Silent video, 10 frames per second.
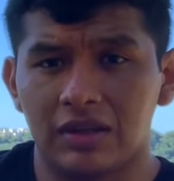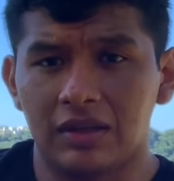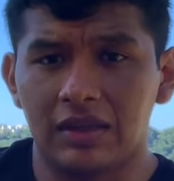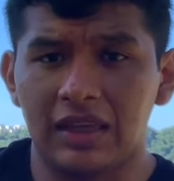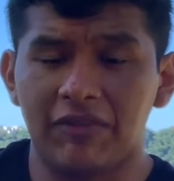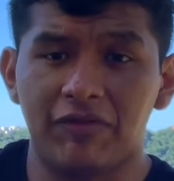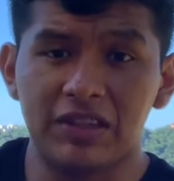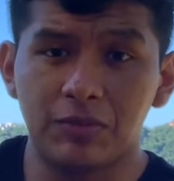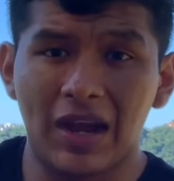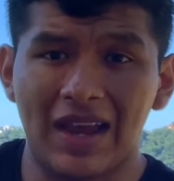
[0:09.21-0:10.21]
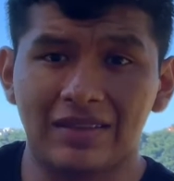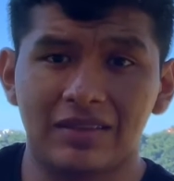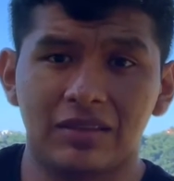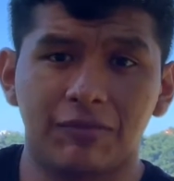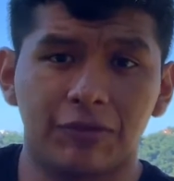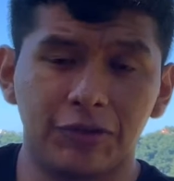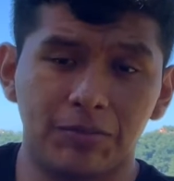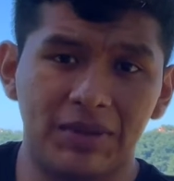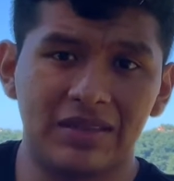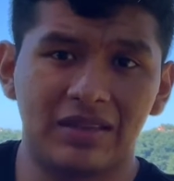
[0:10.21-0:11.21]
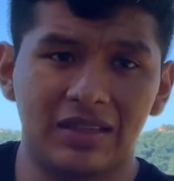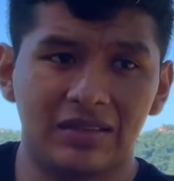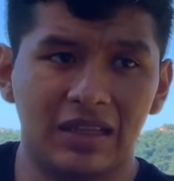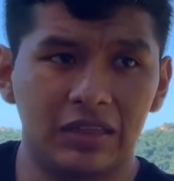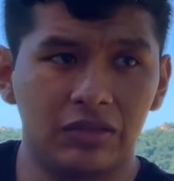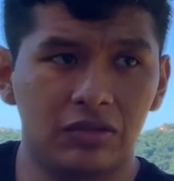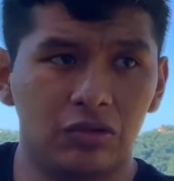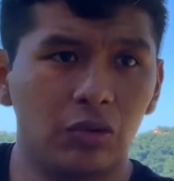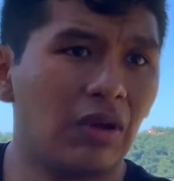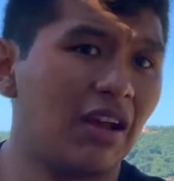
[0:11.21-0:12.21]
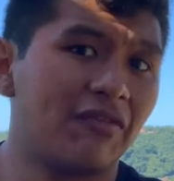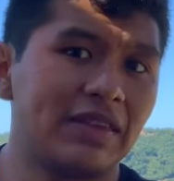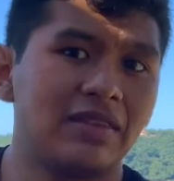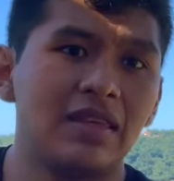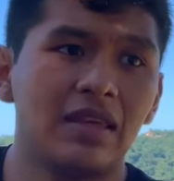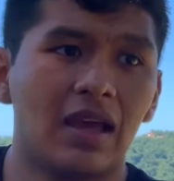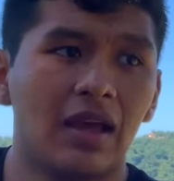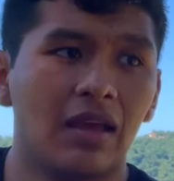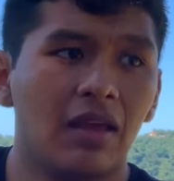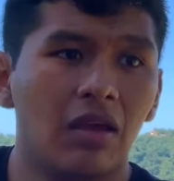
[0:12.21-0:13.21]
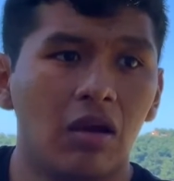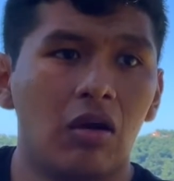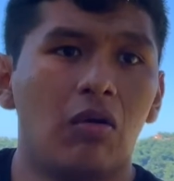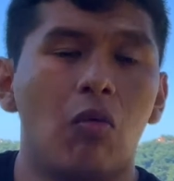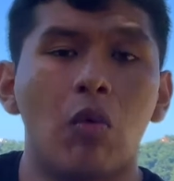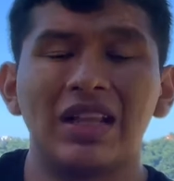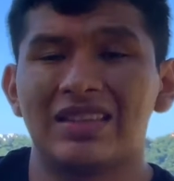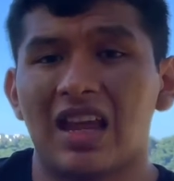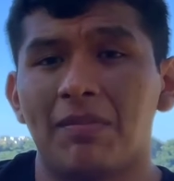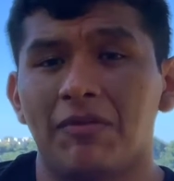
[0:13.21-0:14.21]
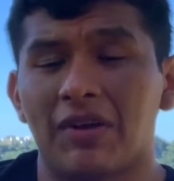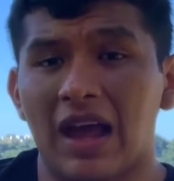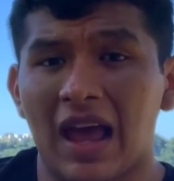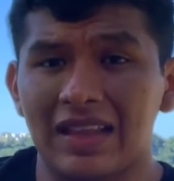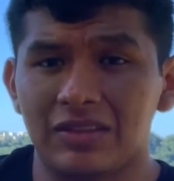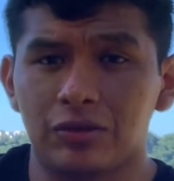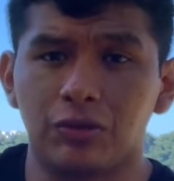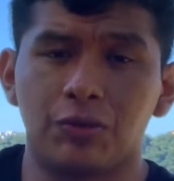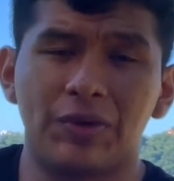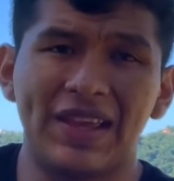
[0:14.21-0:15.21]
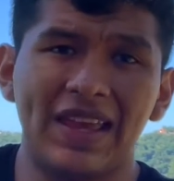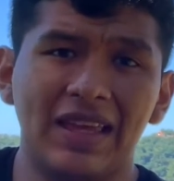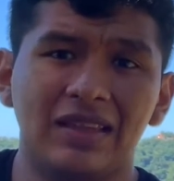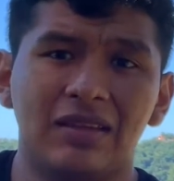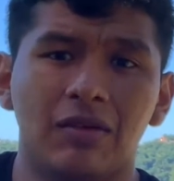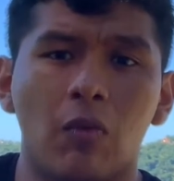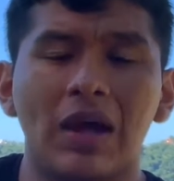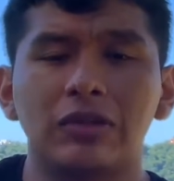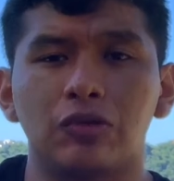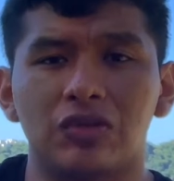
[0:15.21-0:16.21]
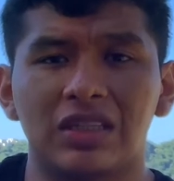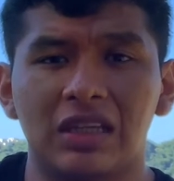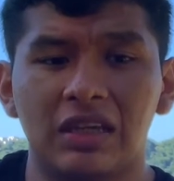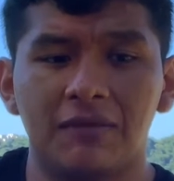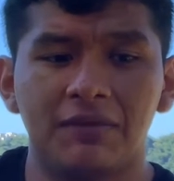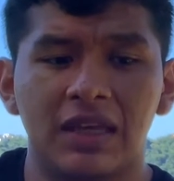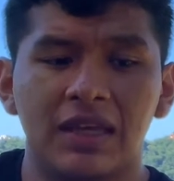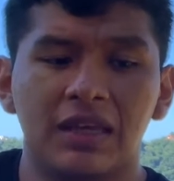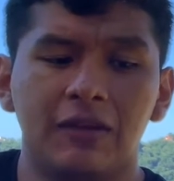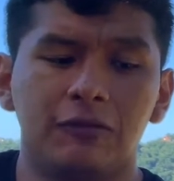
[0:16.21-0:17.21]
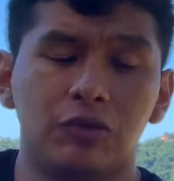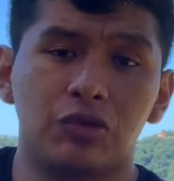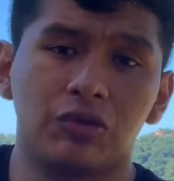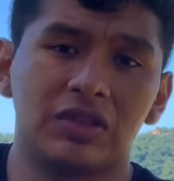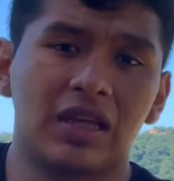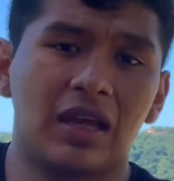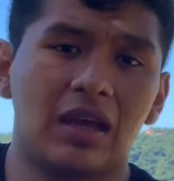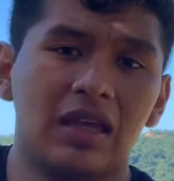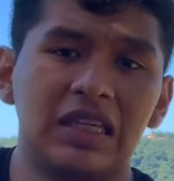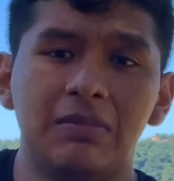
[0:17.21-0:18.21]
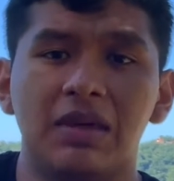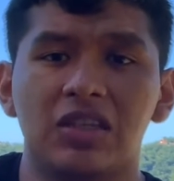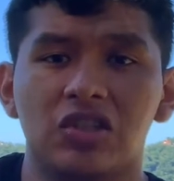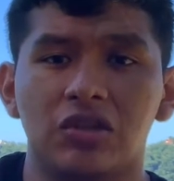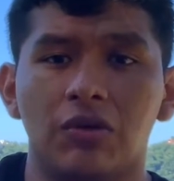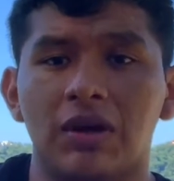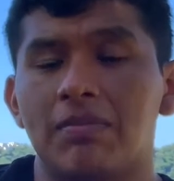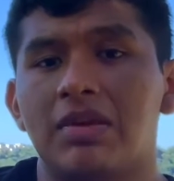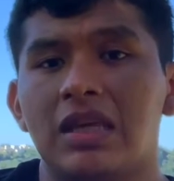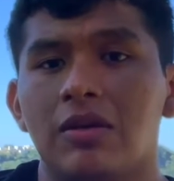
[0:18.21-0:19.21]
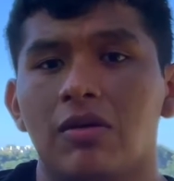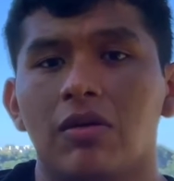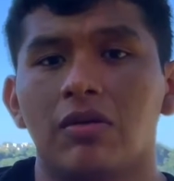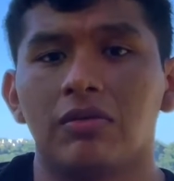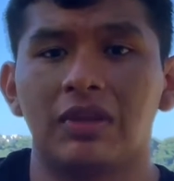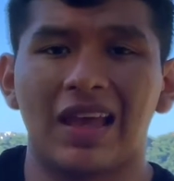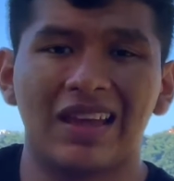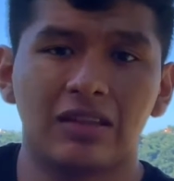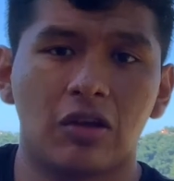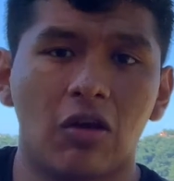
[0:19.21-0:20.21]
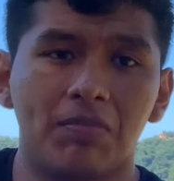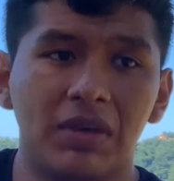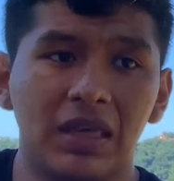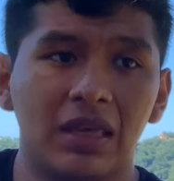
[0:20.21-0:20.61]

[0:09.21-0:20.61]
a Facebook ads for your business and you don't have idea on what type of ads to create, what to save, if to choose a image or a video, the ad copy,